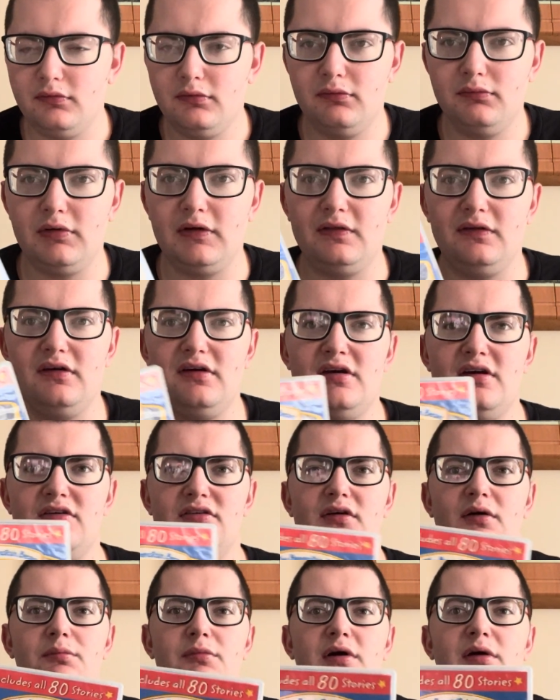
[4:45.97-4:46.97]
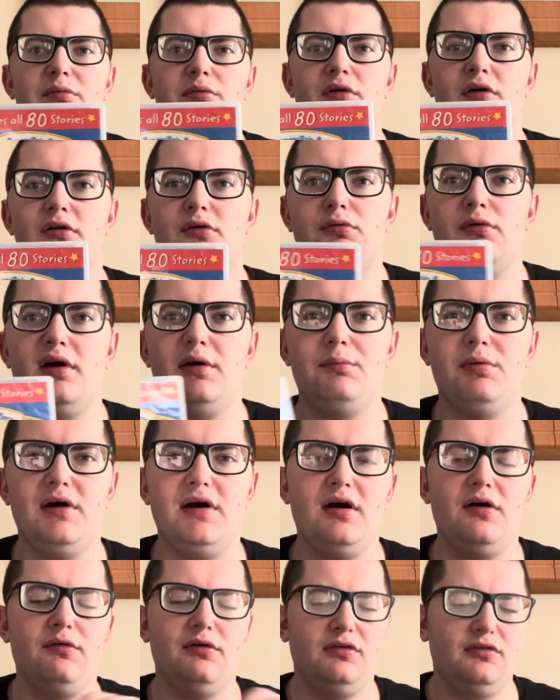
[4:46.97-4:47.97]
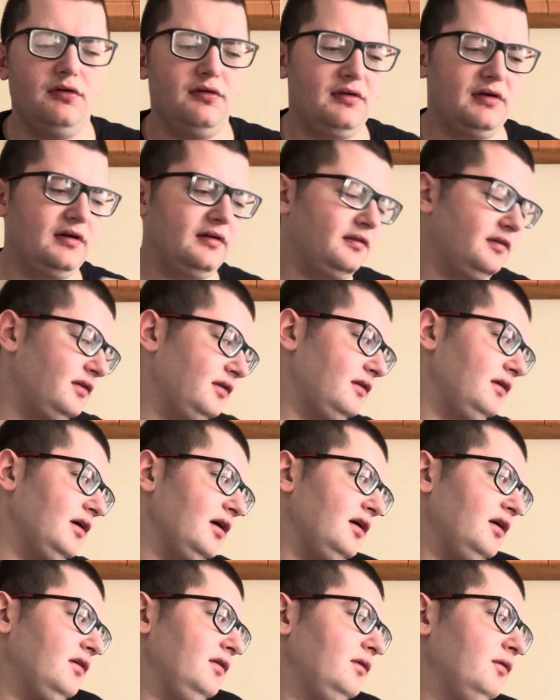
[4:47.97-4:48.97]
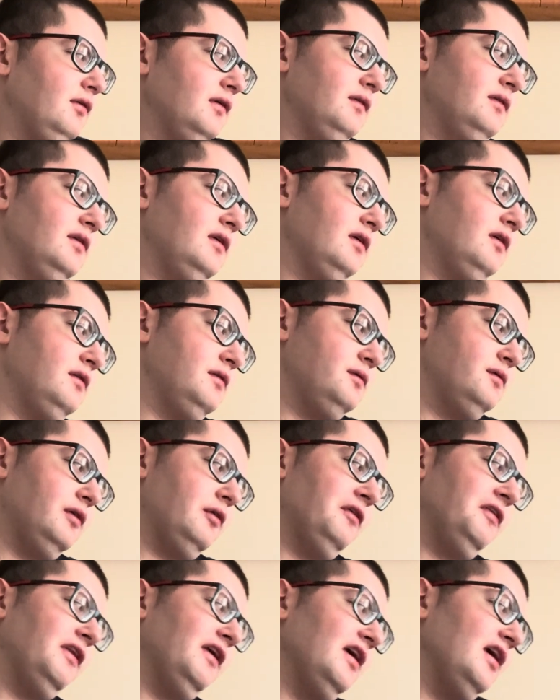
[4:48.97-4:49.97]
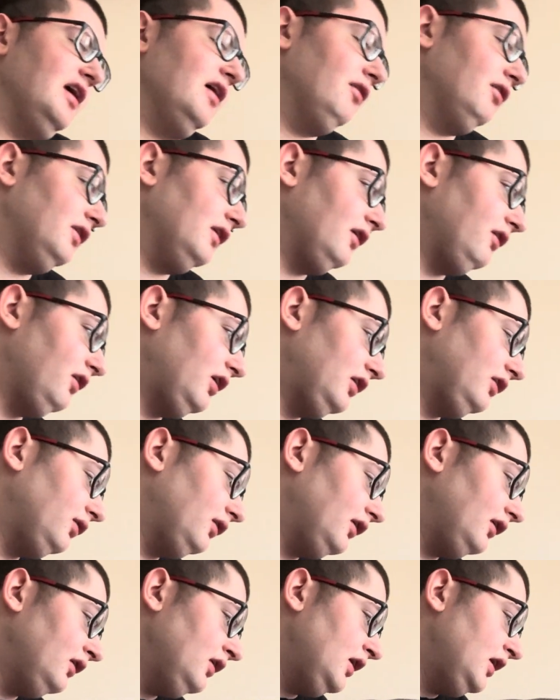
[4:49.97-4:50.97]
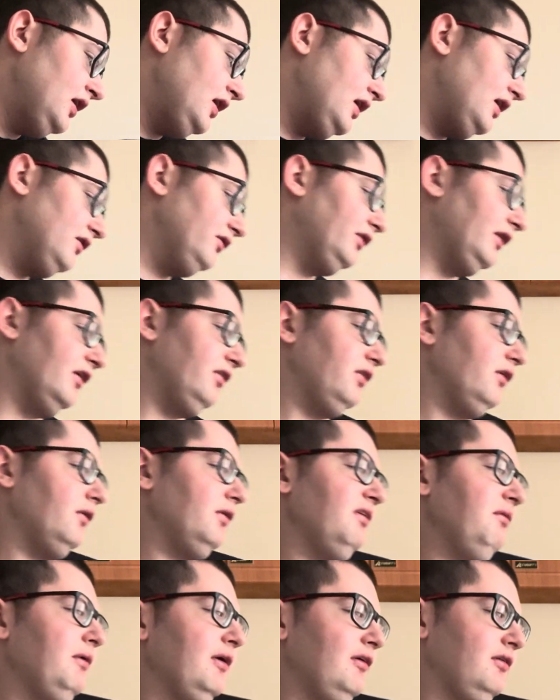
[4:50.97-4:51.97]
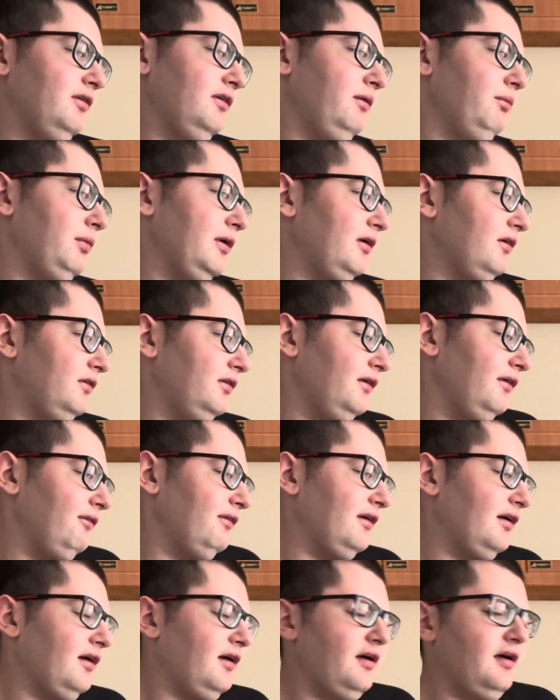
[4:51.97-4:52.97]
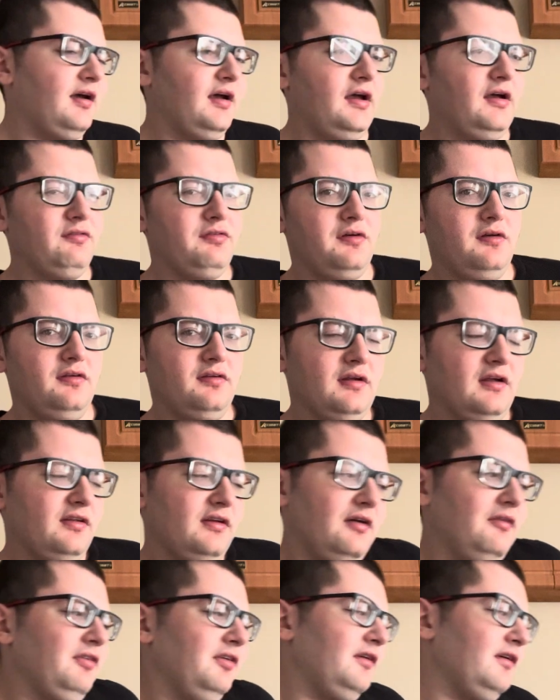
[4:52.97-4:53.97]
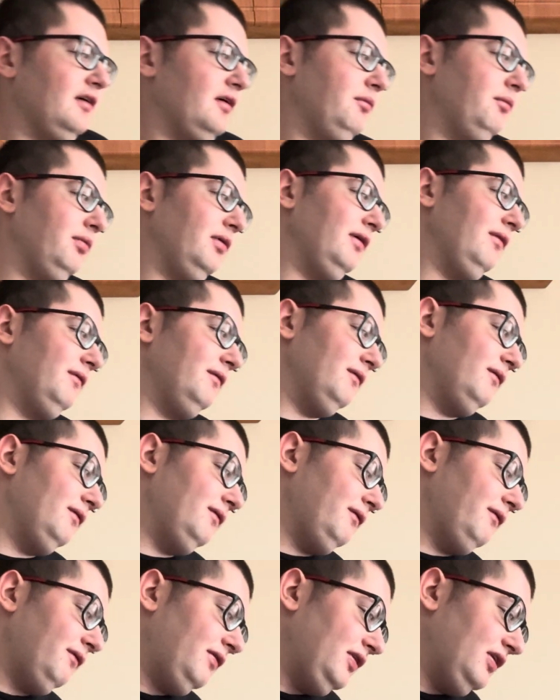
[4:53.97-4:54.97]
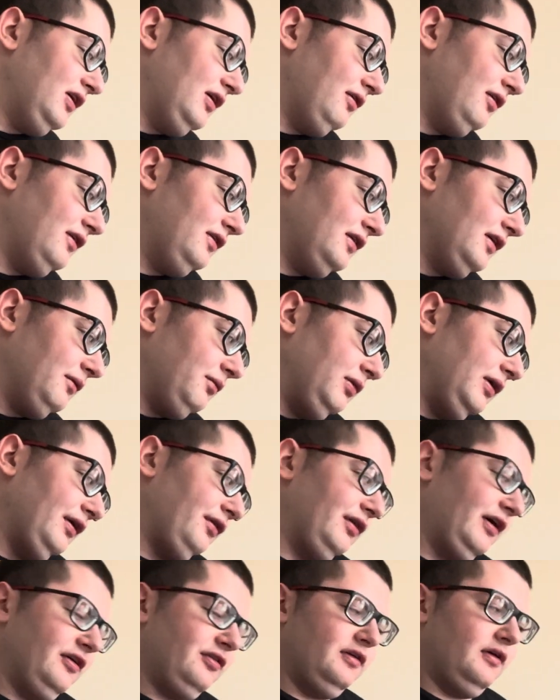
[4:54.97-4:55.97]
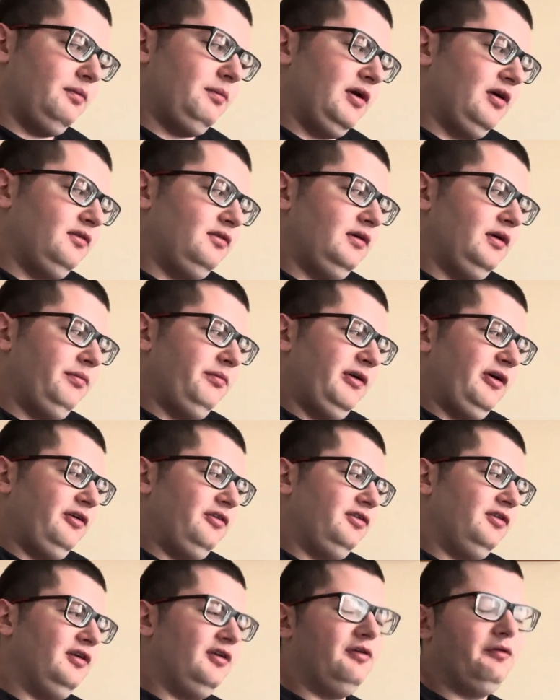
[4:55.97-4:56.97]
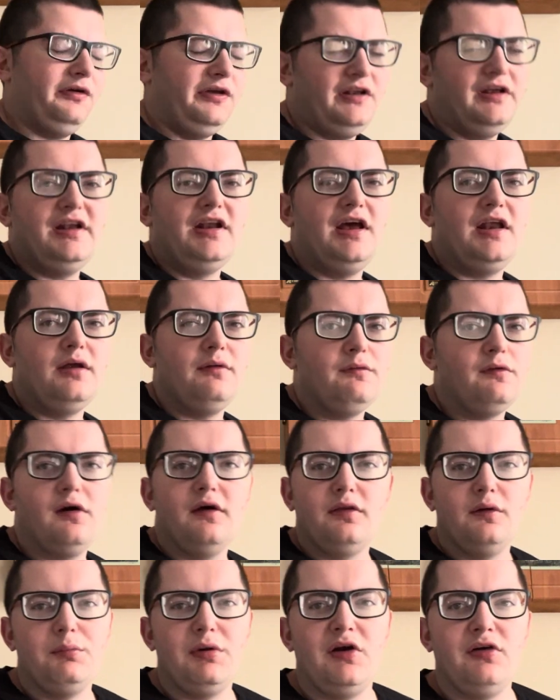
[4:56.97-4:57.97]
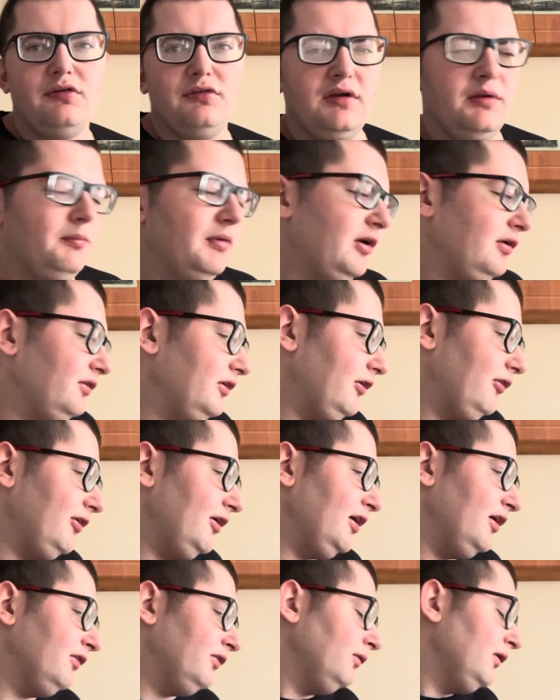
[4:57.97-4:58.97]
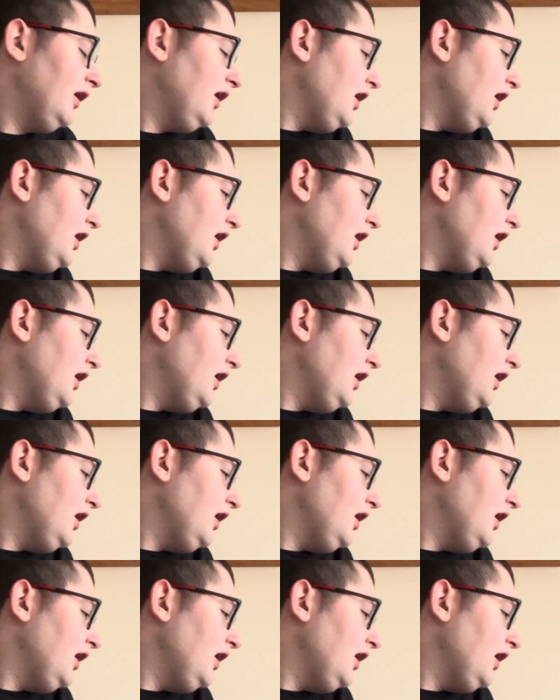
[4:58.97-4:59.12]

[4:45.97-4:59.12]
But the E sometimes looked right, but I always knew that the E was the correct one. So that's the only Berenstain Bears DVD I have, because that's obviously a complete series, a complete collection of Berenstain Bears, so you don't really need any other Berenstain Bears DVDs.